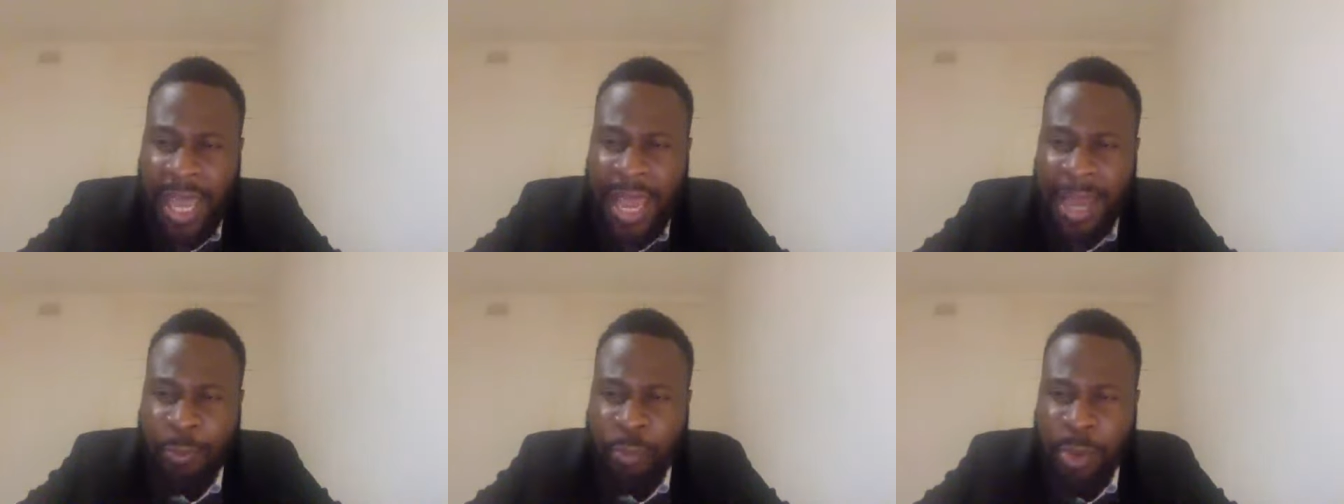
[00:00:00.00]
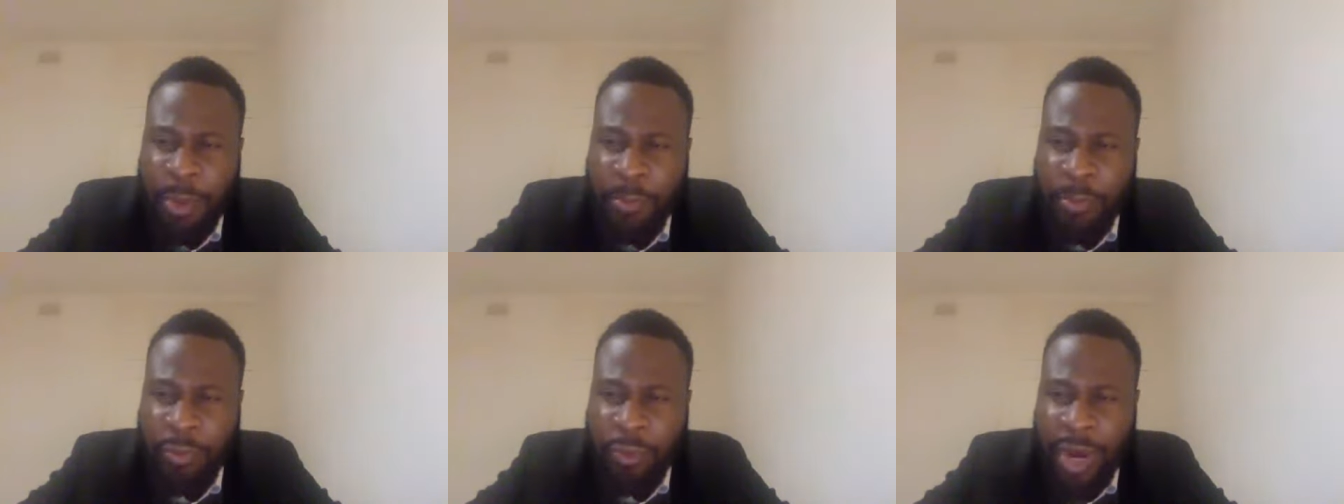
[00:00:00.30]
And
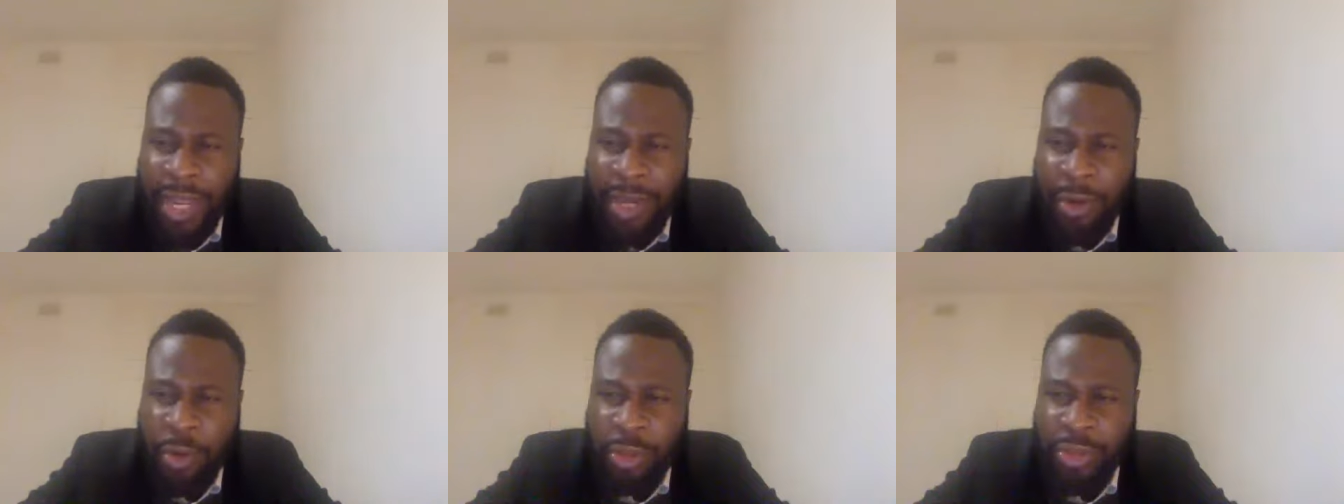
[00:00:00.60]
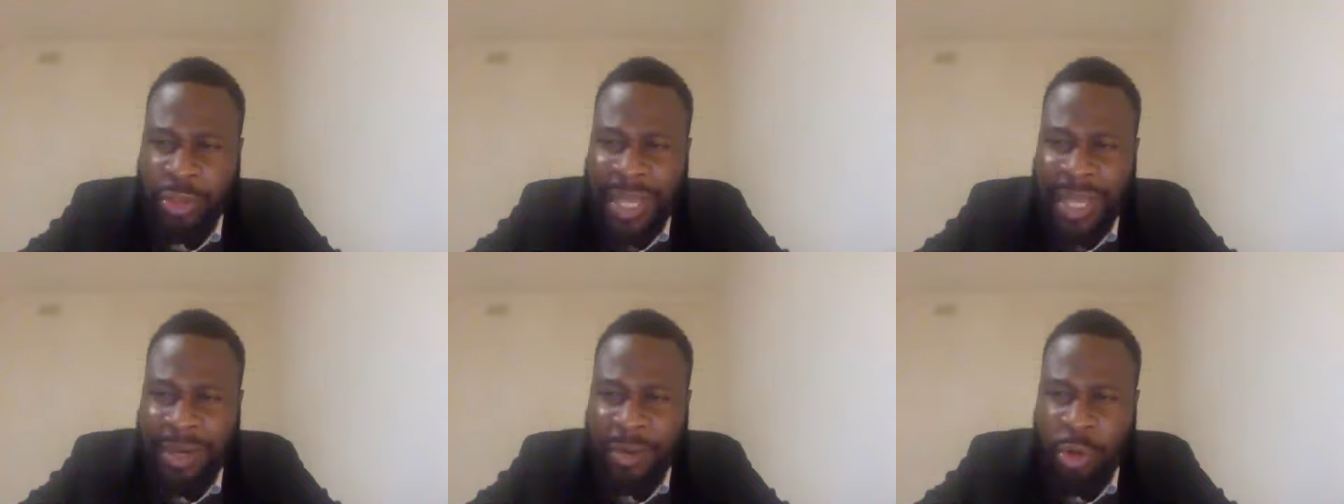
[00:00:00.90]
we pray,
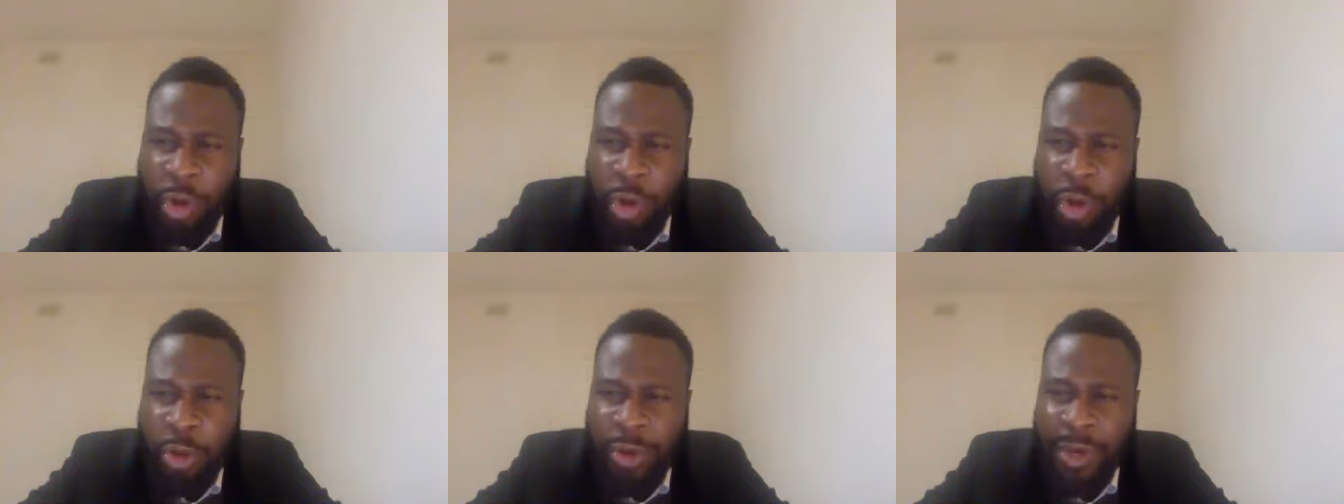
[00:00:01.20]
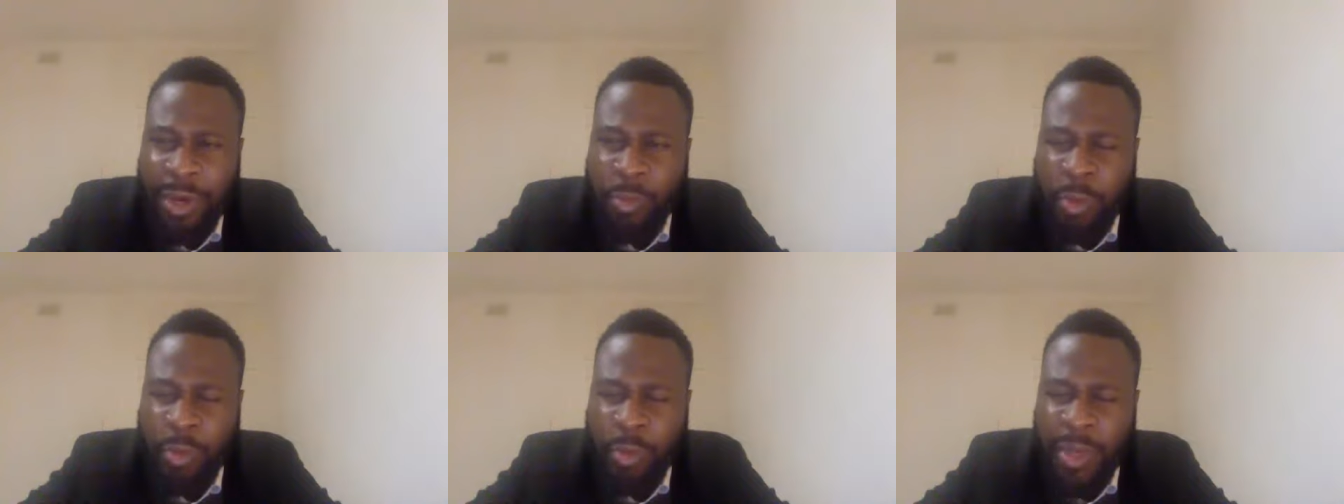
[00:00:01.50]
Lord, that not
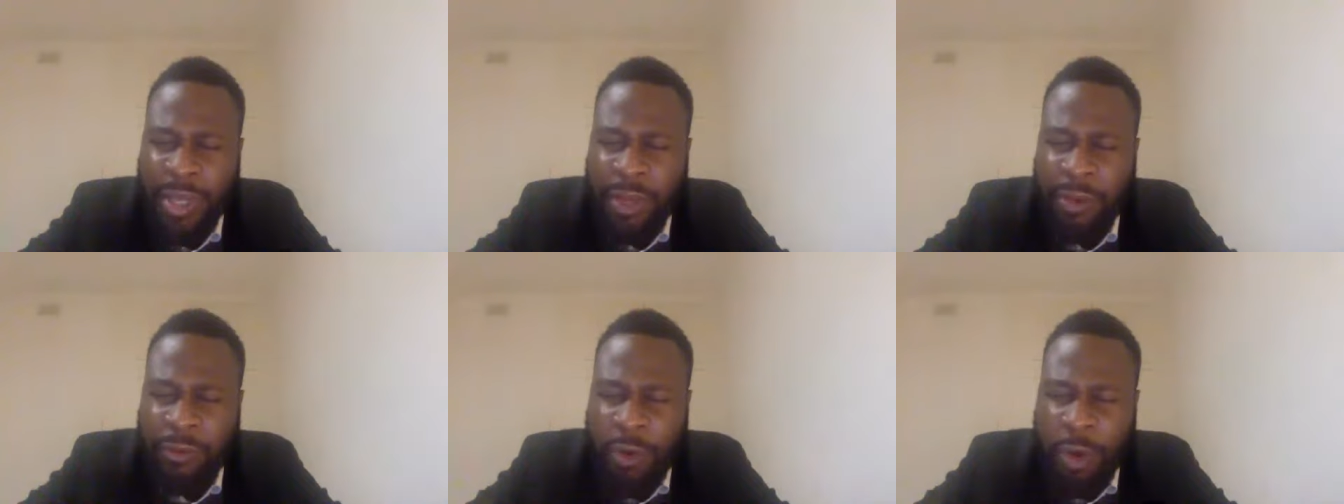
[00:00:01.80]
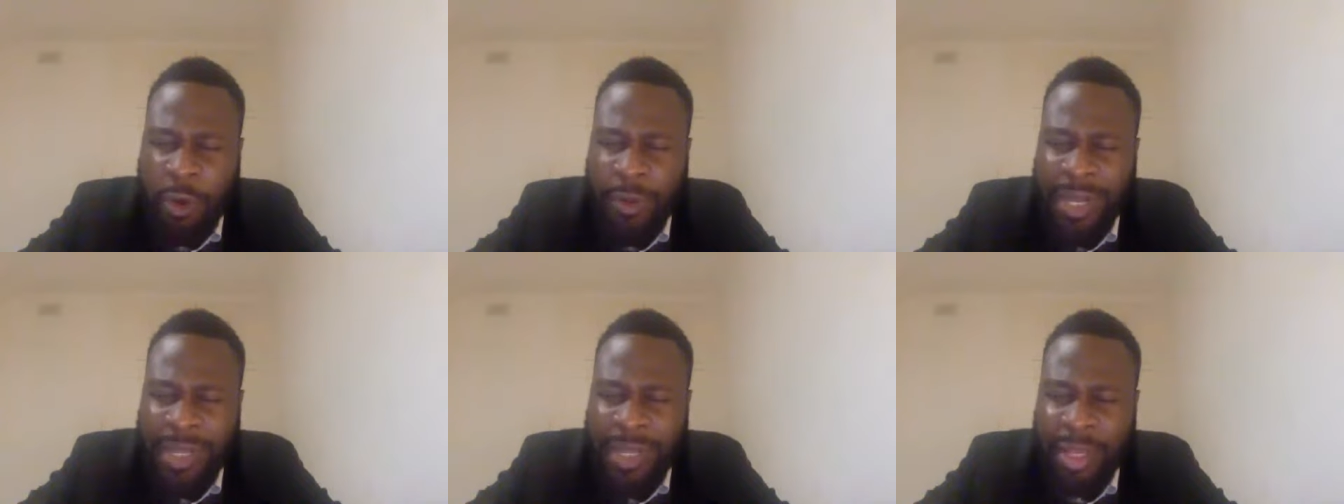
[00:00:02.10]
only will we
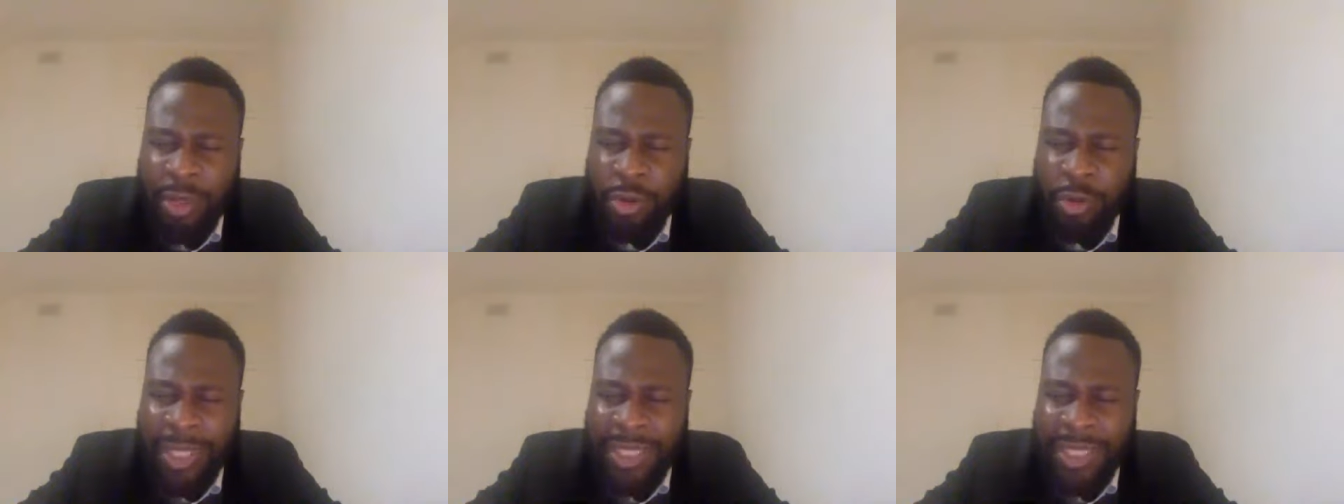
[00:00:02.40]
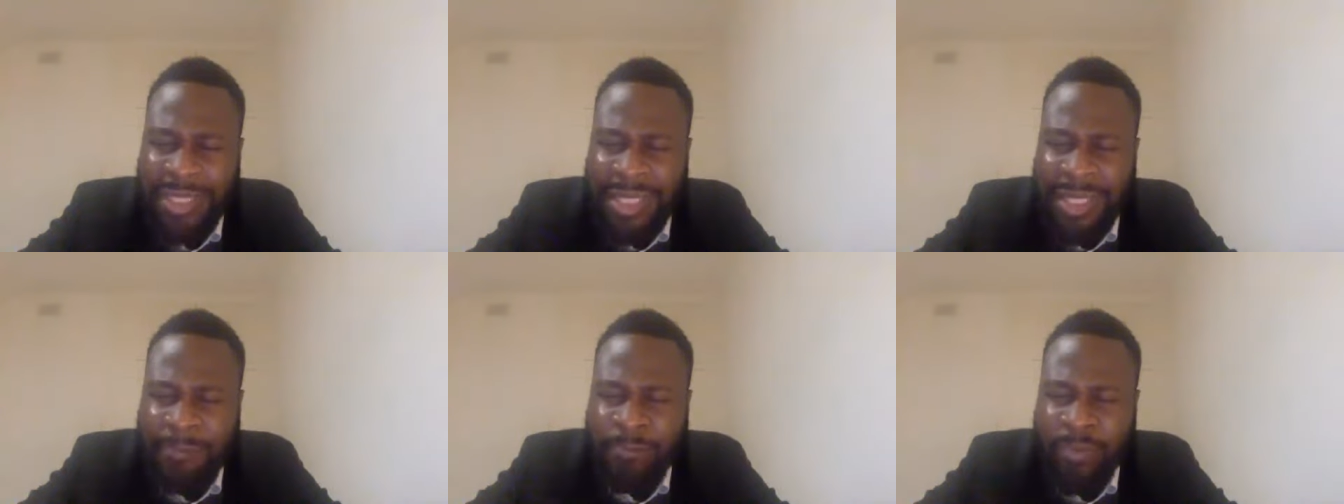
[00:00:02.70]
grow in the
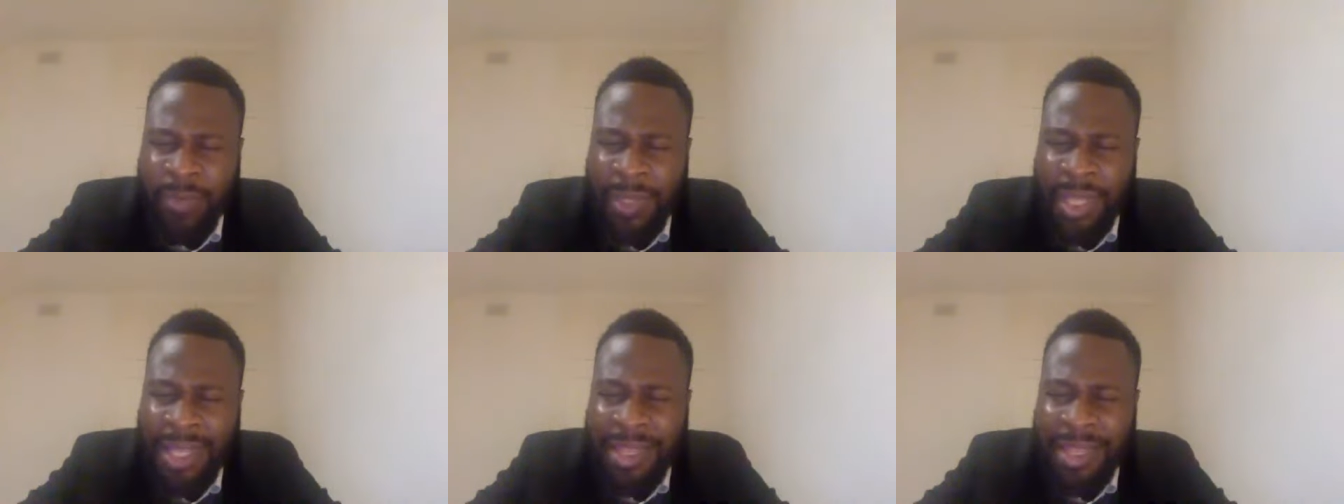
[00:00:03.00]
anointing,